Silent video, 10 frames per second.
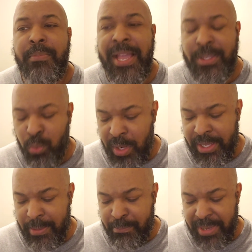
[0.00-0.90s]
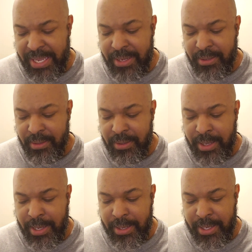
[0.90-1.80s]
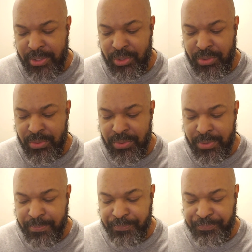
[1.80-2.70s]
That's one of the big issues